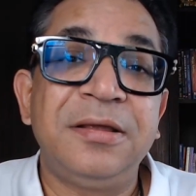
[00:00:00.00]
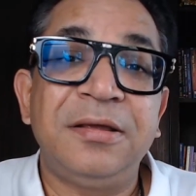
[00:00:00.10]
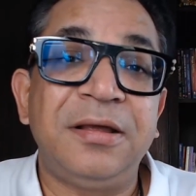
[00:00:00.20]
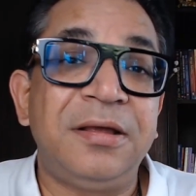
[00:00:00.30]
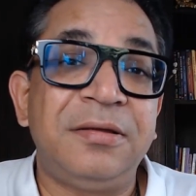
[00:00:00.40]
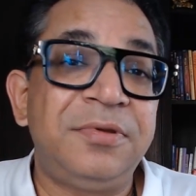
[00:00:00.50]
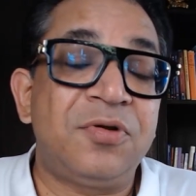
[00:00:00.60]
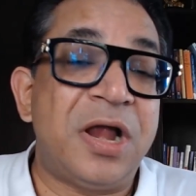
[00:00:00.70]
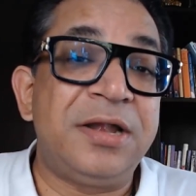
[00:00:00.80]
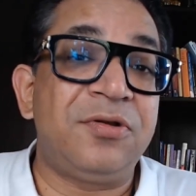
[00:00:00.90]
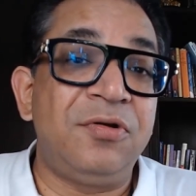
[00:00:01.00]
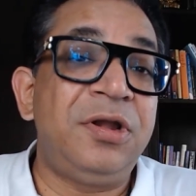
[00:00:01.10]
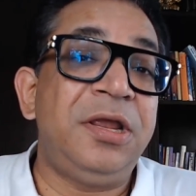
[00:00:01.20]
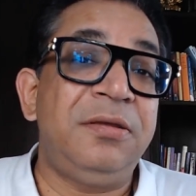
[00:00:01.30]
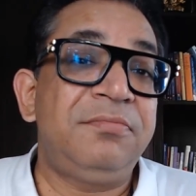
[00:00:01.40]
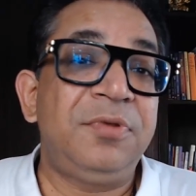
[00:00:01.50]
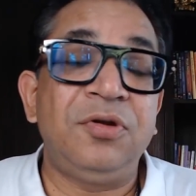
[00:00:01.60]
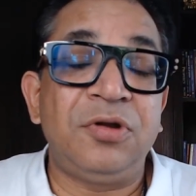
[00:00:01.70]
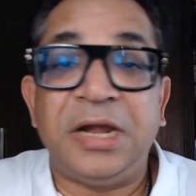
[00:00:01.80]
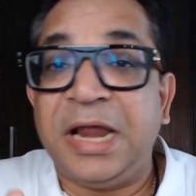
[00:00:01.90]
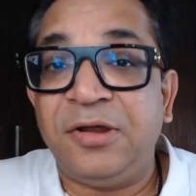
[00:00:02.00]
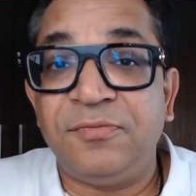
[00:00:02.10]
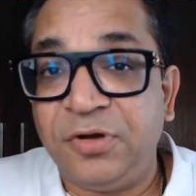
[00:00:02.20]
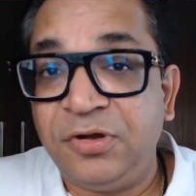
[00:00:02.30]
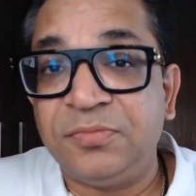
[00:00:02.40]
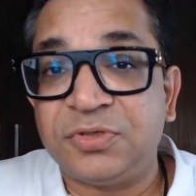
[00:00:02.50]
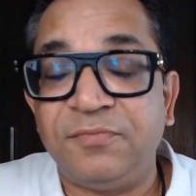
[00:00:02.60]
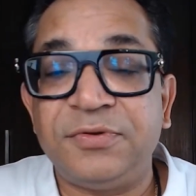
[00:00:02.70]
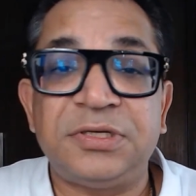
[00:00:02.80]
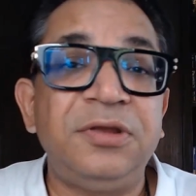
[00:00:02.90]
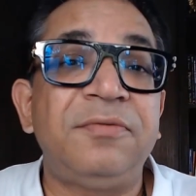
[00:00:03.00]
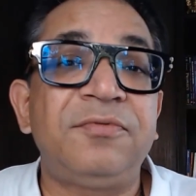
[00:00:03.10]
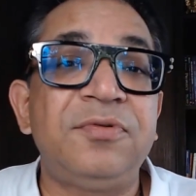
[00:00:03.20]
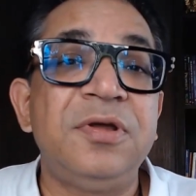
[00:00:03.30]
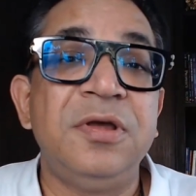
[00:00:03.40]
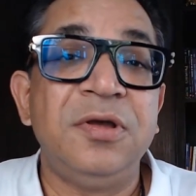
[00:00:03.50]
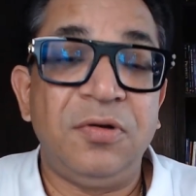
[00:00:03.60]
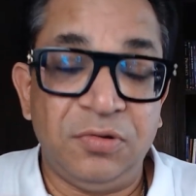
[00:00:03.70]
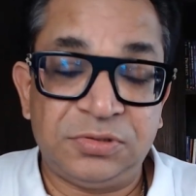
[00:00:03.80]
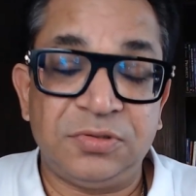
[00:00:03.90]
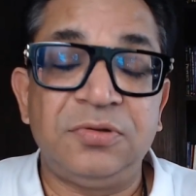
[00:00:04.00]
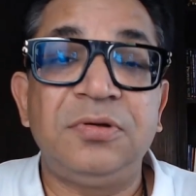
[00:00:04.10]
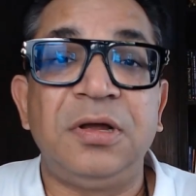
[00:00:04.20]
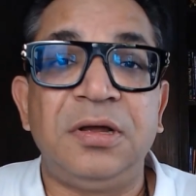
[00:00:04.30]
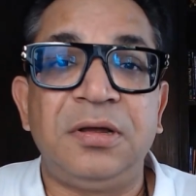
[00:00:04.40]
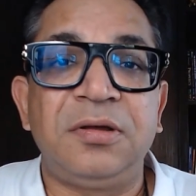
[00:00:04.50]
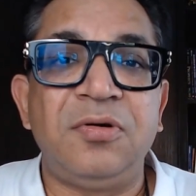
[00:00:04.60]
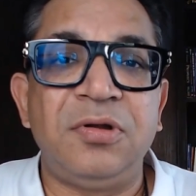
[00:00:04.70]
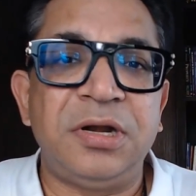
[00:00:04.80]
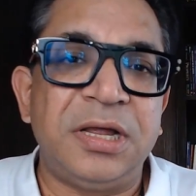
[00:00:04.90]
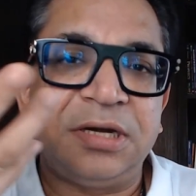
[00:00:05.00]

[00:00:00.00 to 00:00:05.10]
You can't only, rely on volumes. Obviously, you have to also go on other